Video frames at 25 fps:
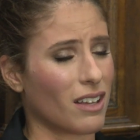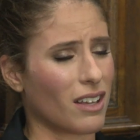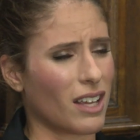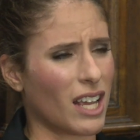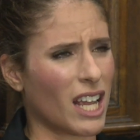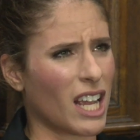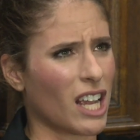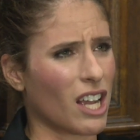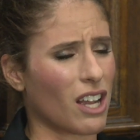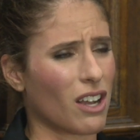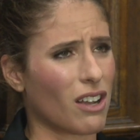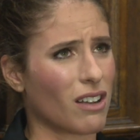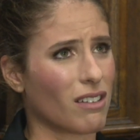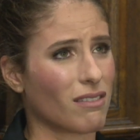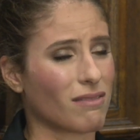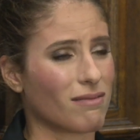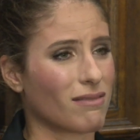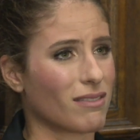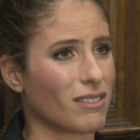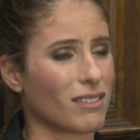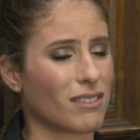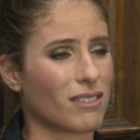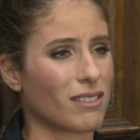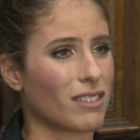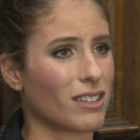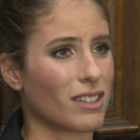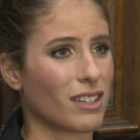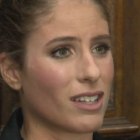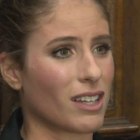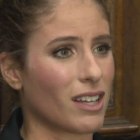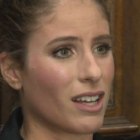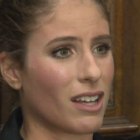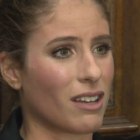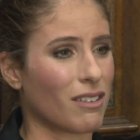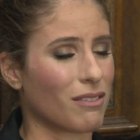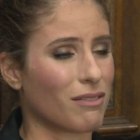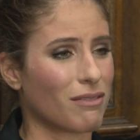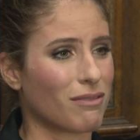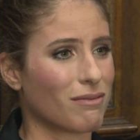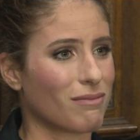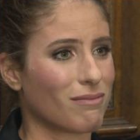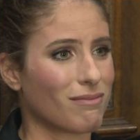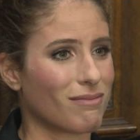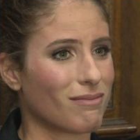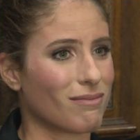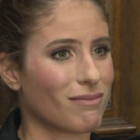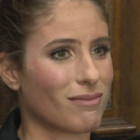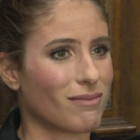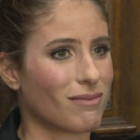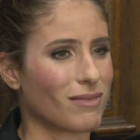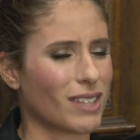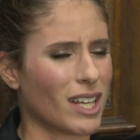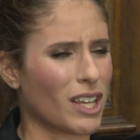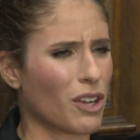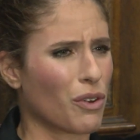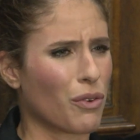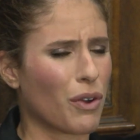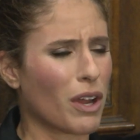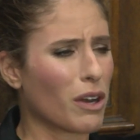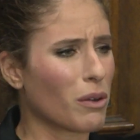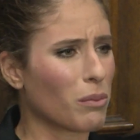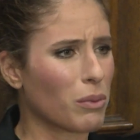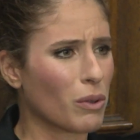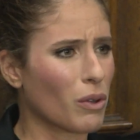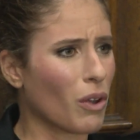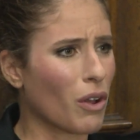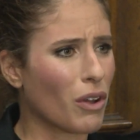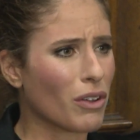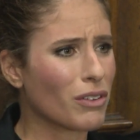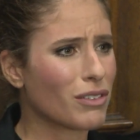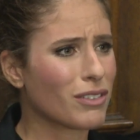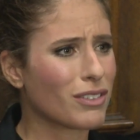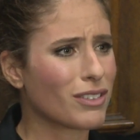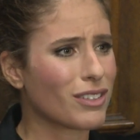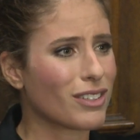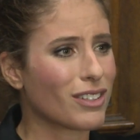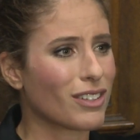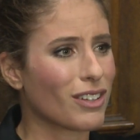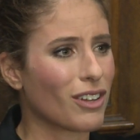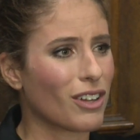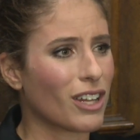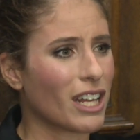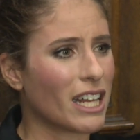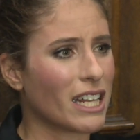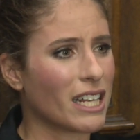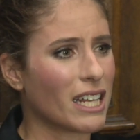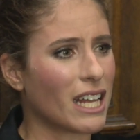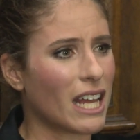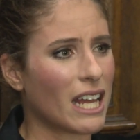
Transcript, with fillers: in kind of incredible odds and,